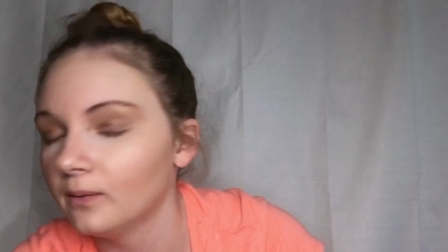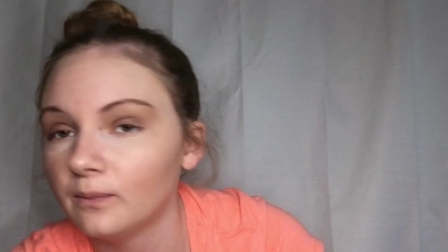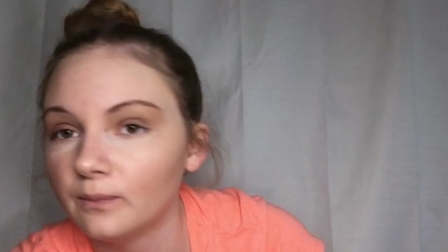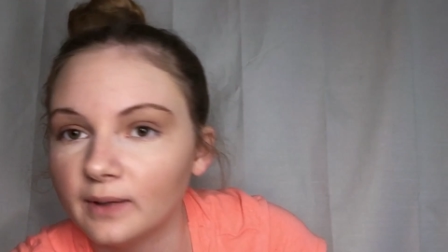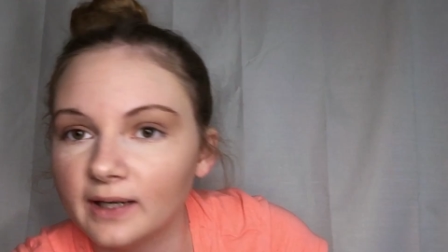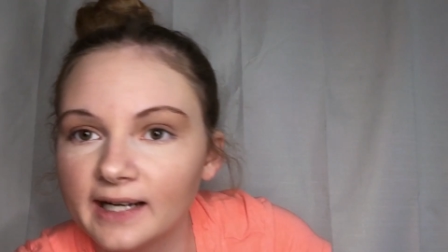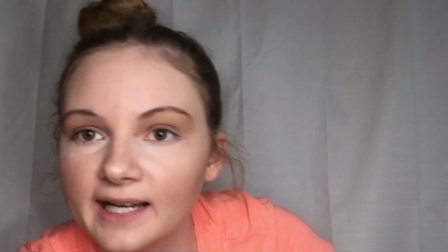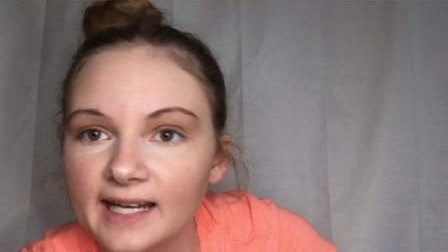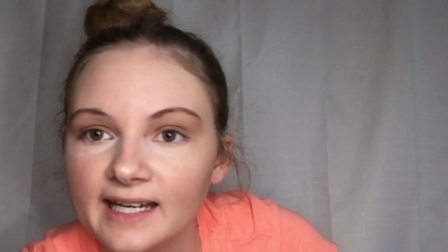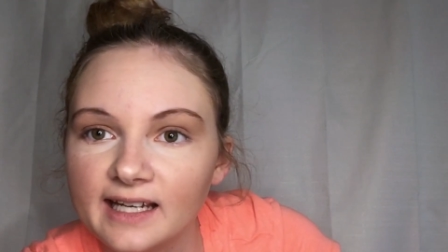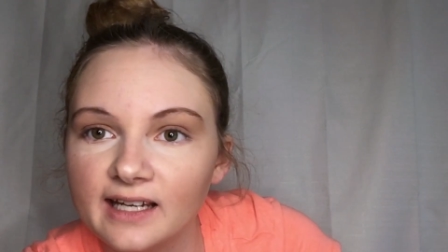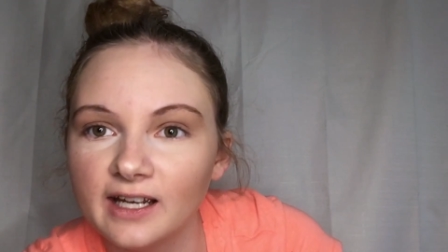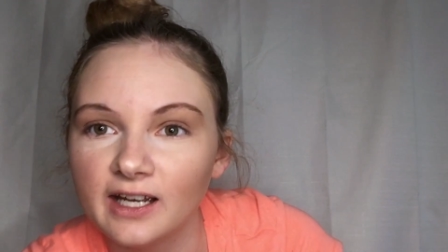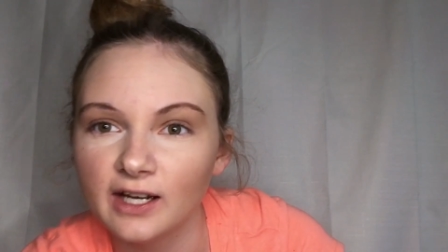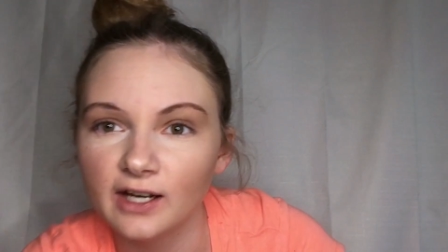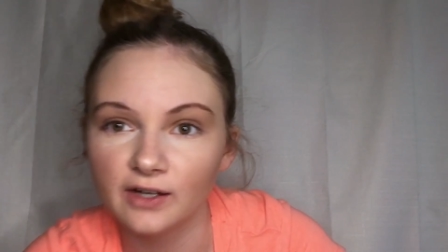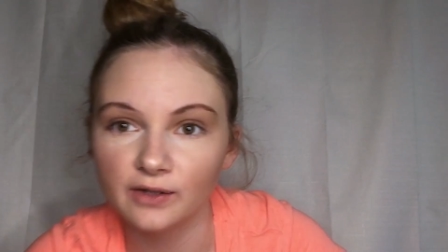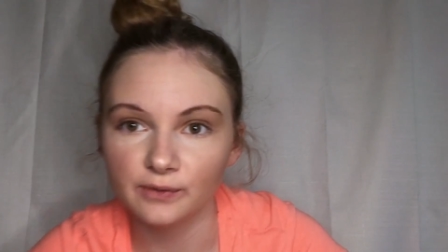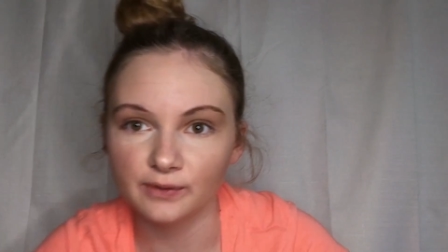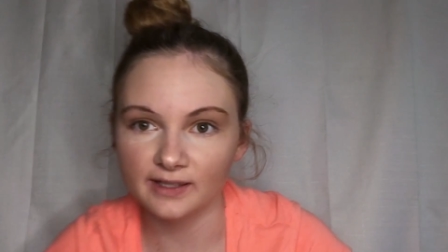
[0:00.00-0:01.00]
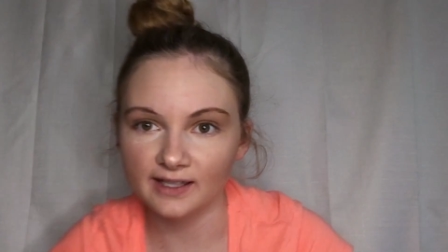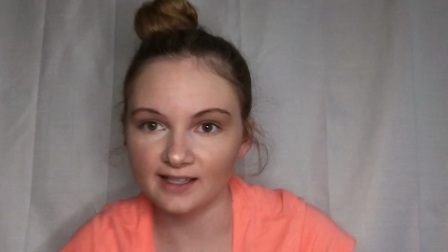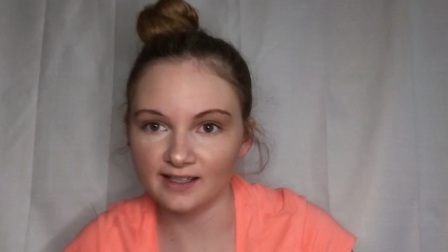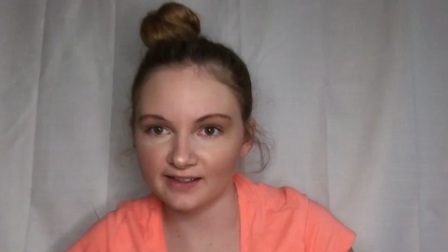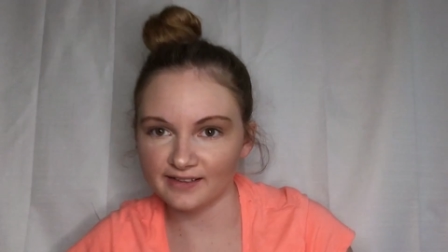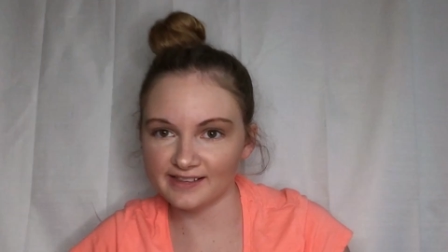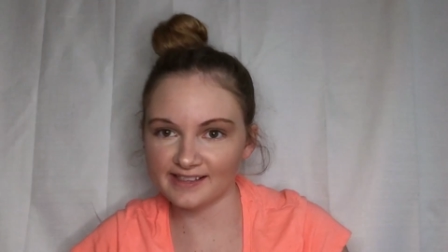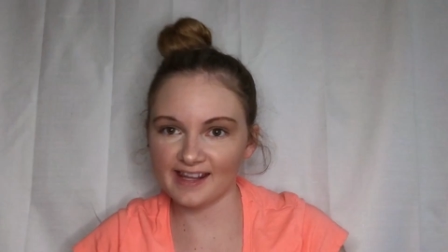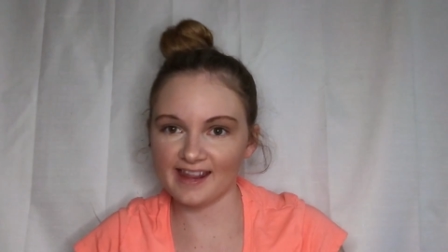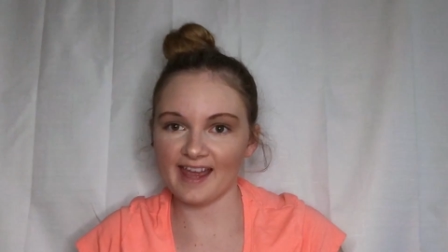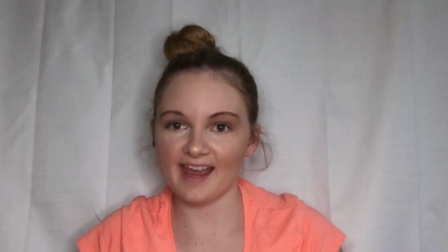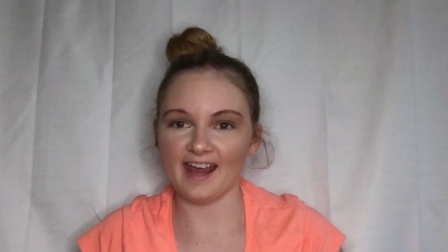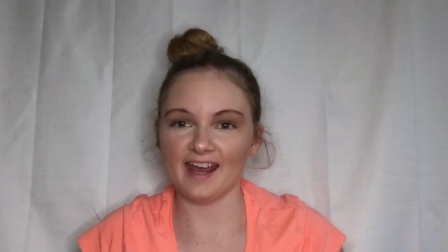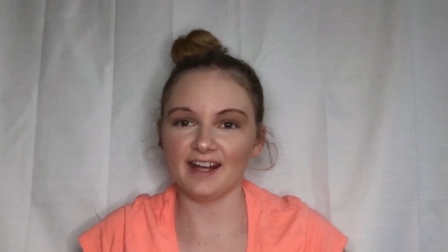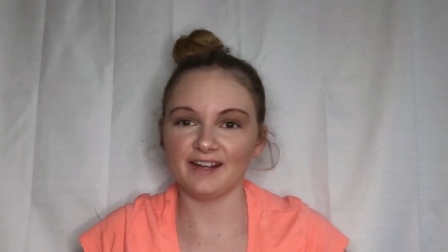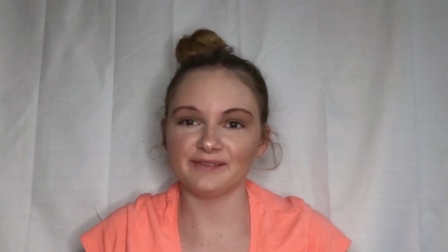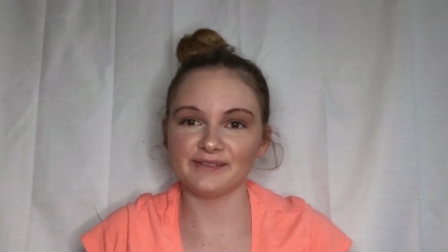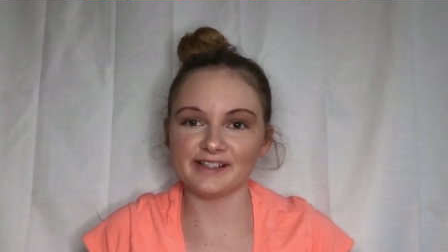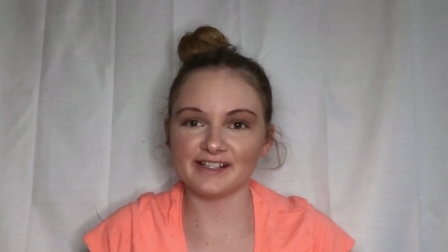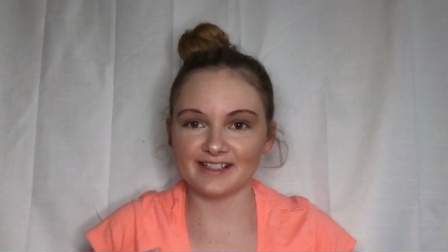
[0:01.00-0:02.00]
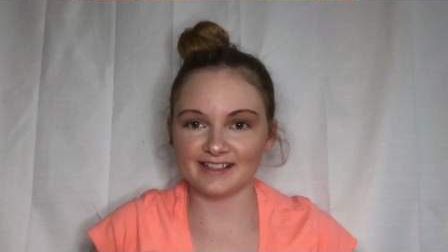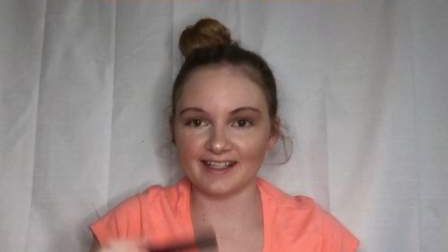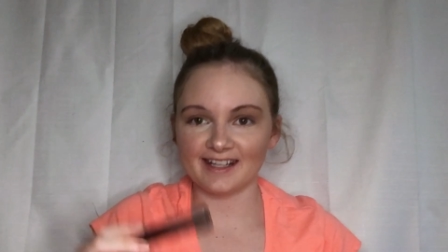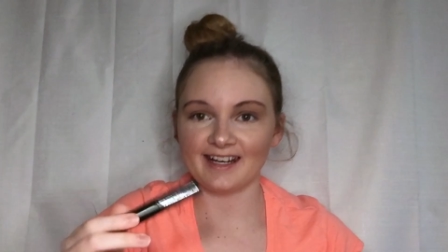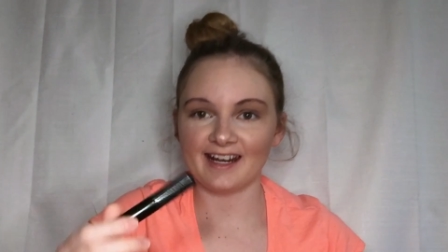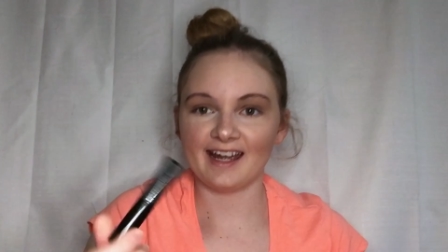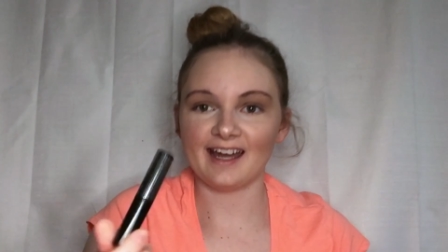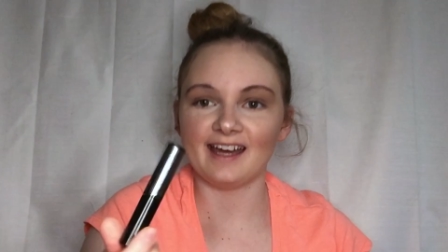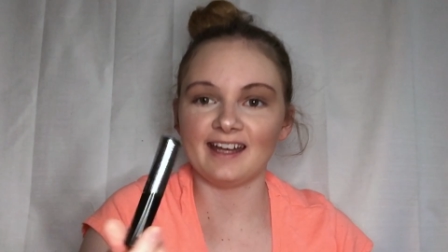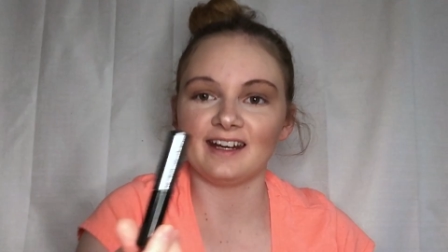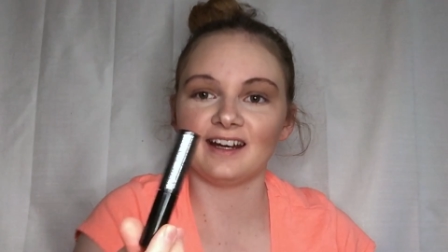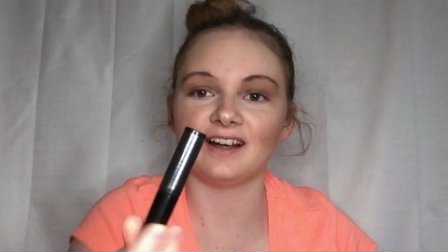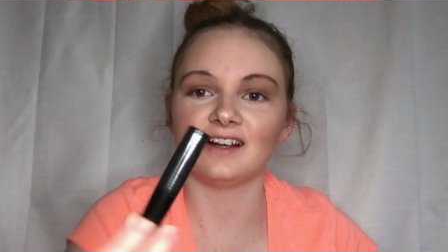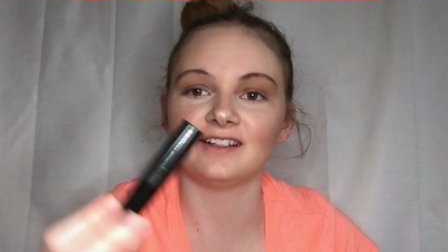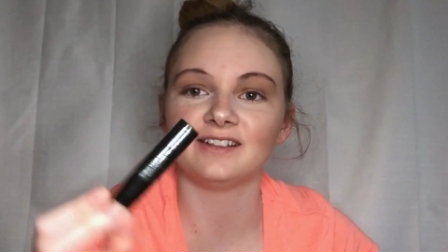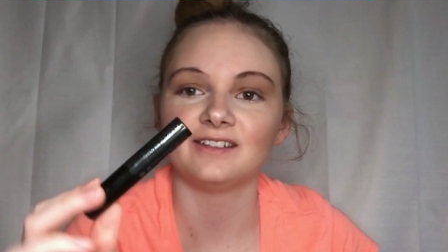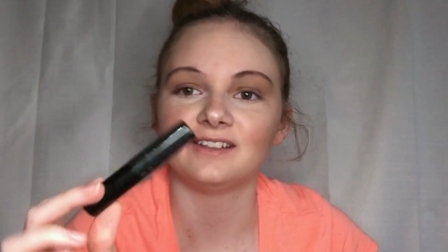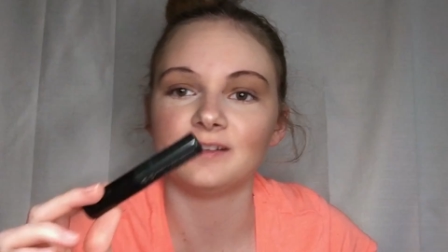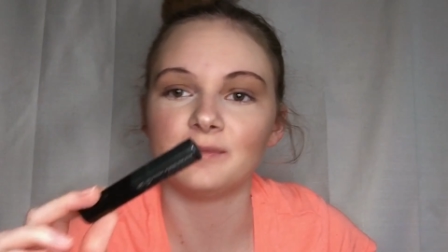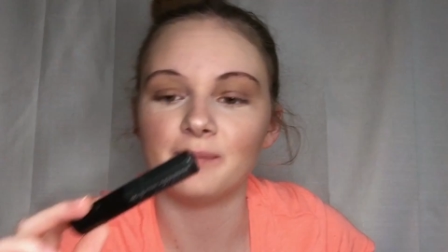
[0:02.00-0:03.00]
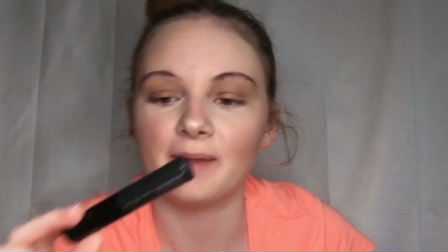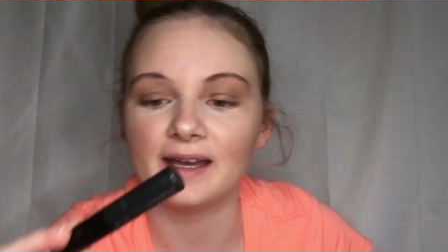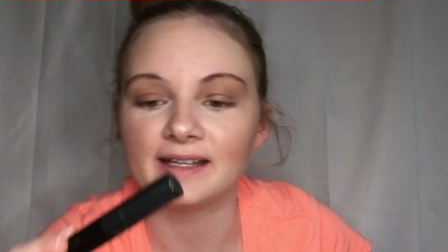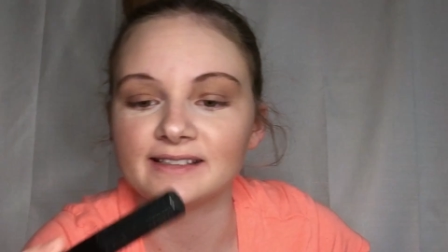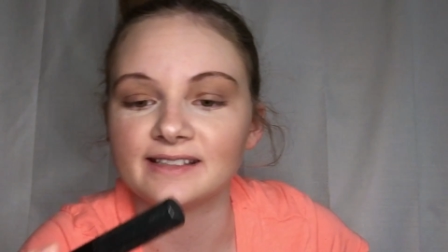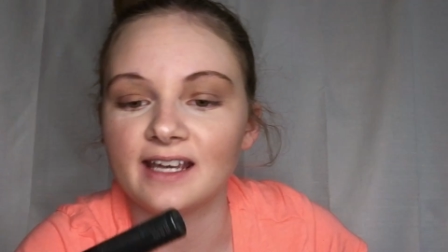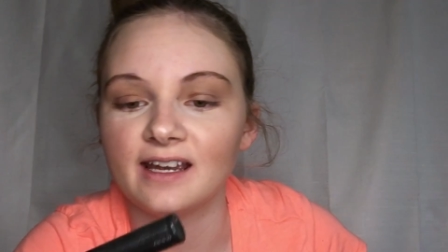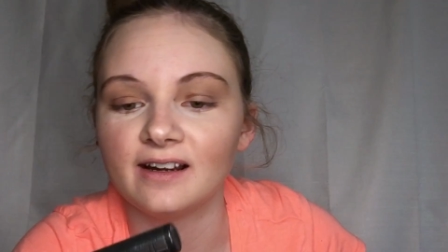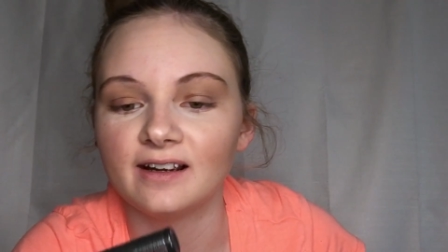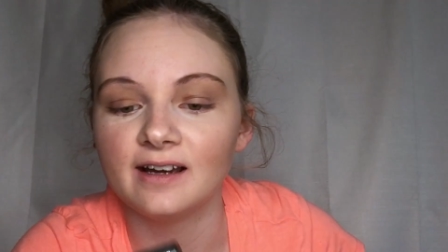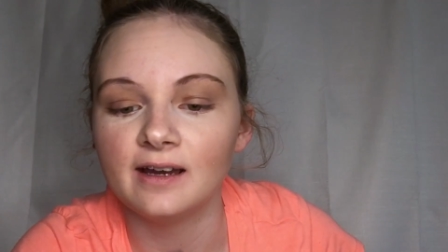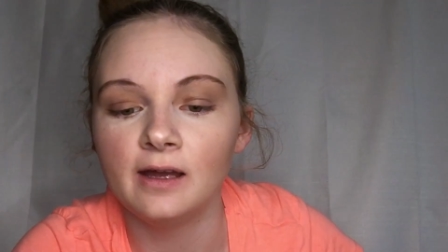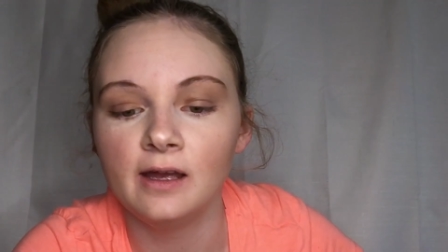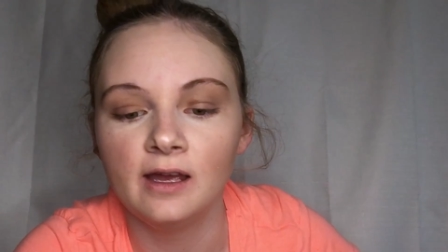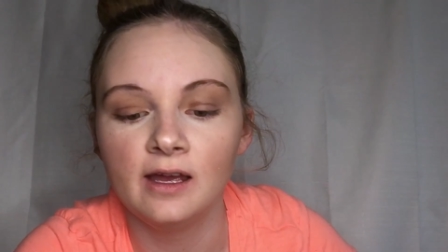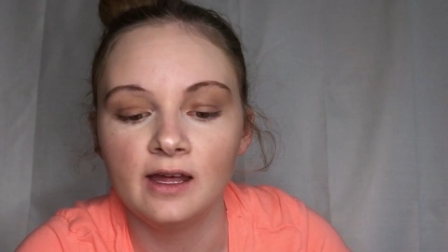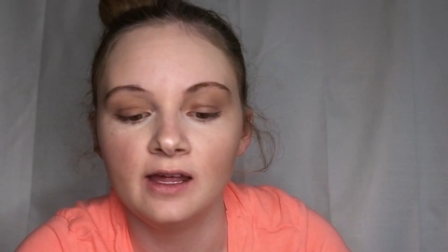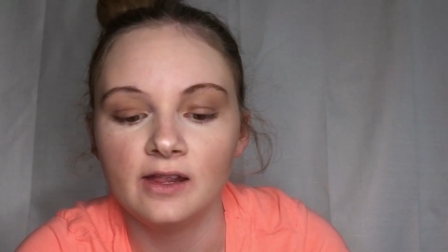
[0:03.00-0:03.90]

we're getting really close to the end. We're just going to add our mascara.